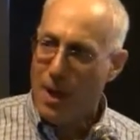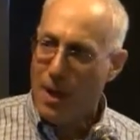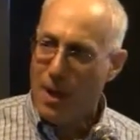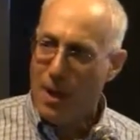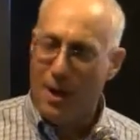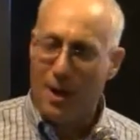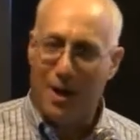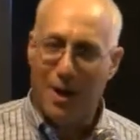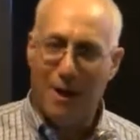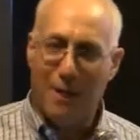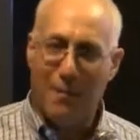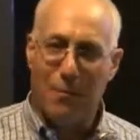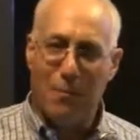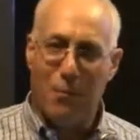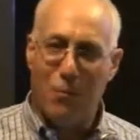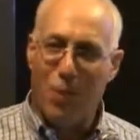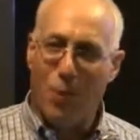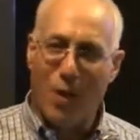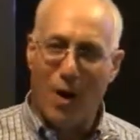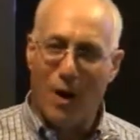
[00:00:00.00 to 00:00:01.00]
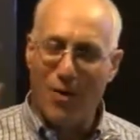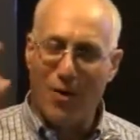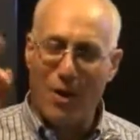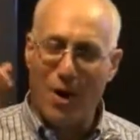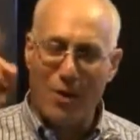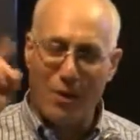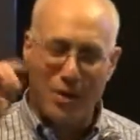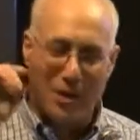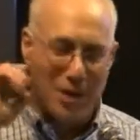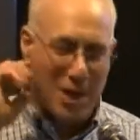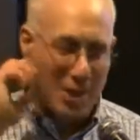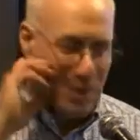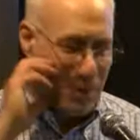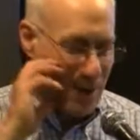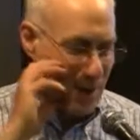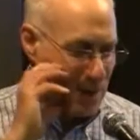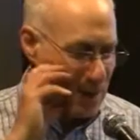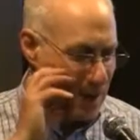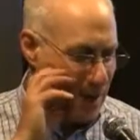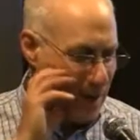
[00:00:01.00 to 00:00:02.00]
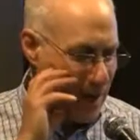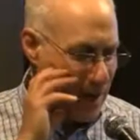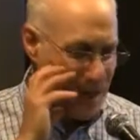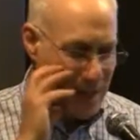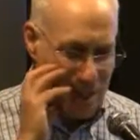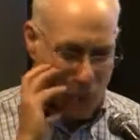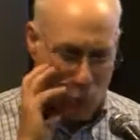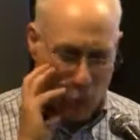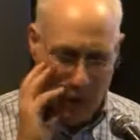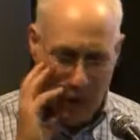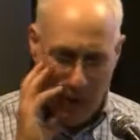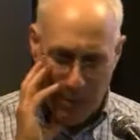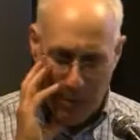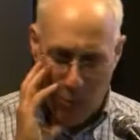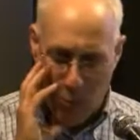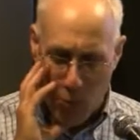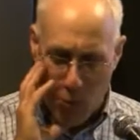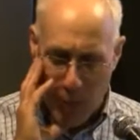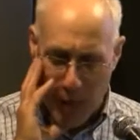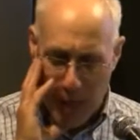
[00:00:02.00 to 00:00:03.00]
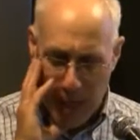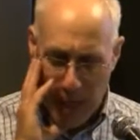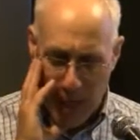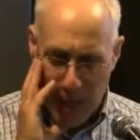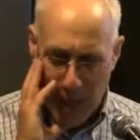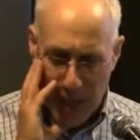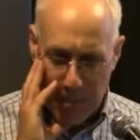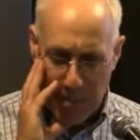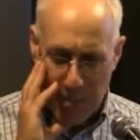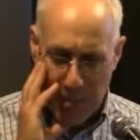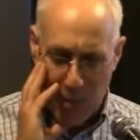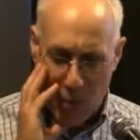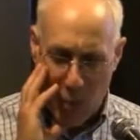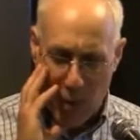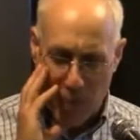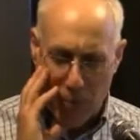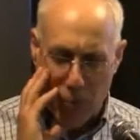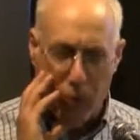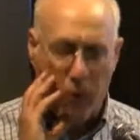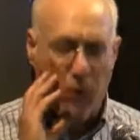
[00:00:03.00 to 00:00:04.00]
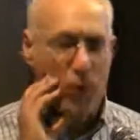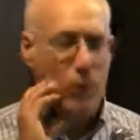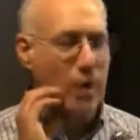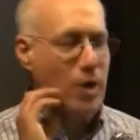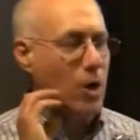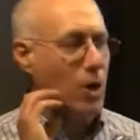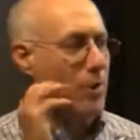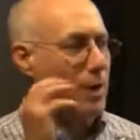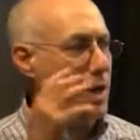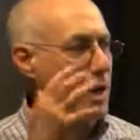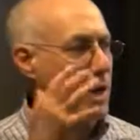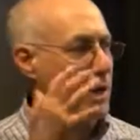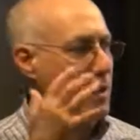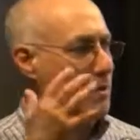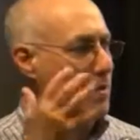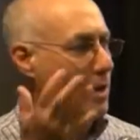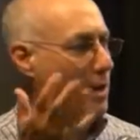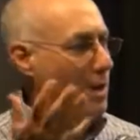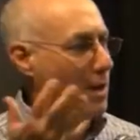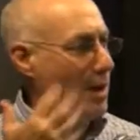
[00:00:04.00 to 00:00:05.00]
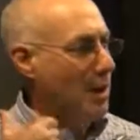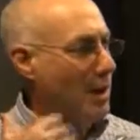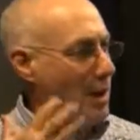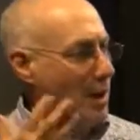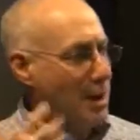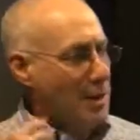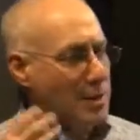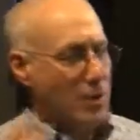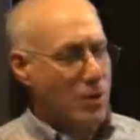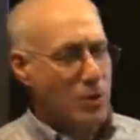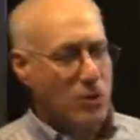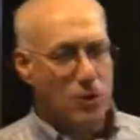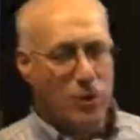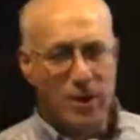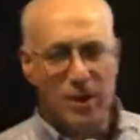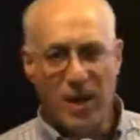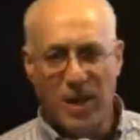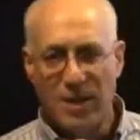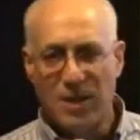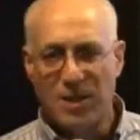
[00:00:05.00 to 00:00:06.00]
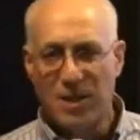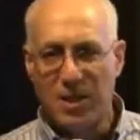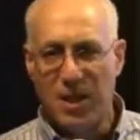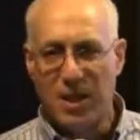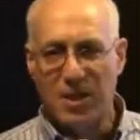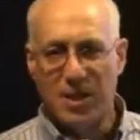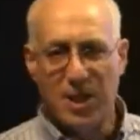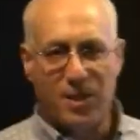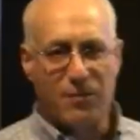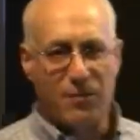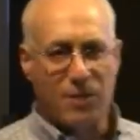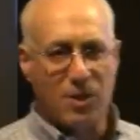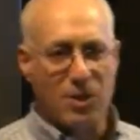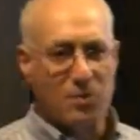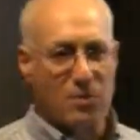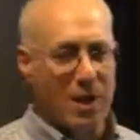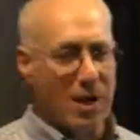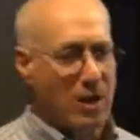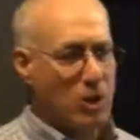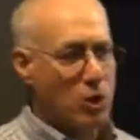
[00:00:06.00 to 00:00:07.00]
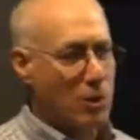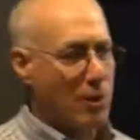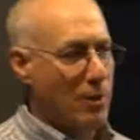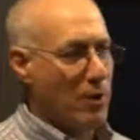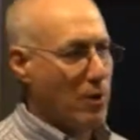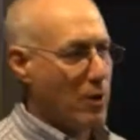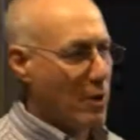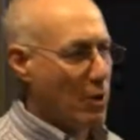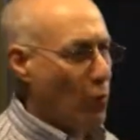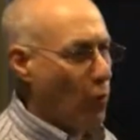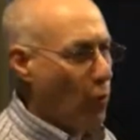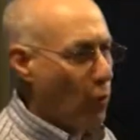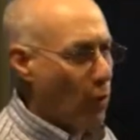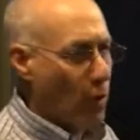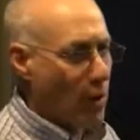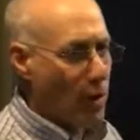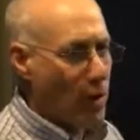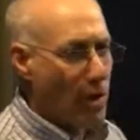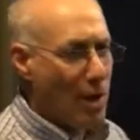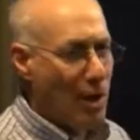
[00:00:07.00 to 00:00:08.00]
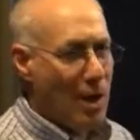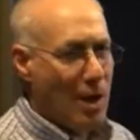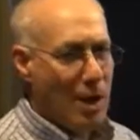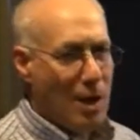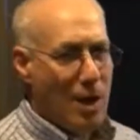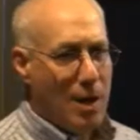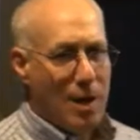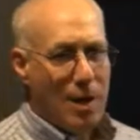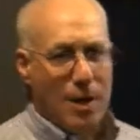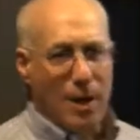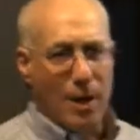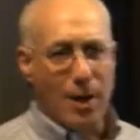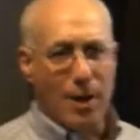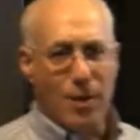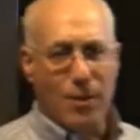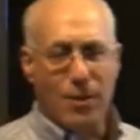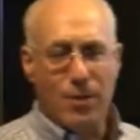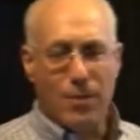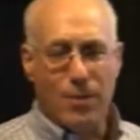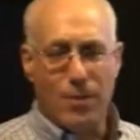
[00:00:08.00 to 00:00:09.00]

Uh, the one the other example that comes to mind is when we uh, when Puerto Rico became a territory of the United States after the Spanish-American War. Uh,